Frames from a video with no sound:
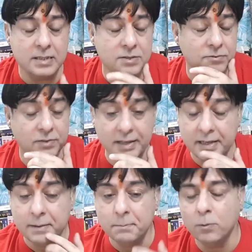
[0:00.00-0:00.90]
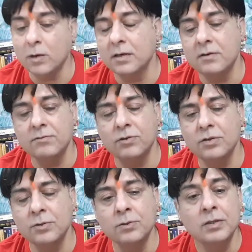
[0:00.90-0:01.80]
it's very important
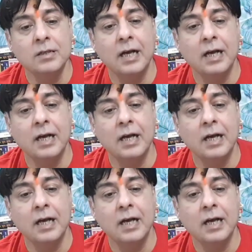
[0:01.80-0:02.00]
for you.